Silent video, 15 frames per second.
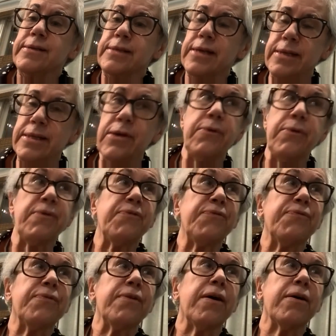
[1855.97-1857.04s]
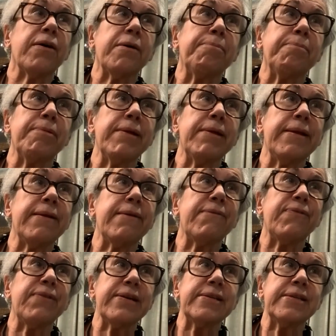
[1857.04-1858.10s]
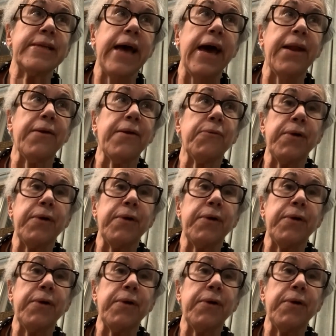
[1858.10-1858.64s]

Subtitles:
that there was a complete fix that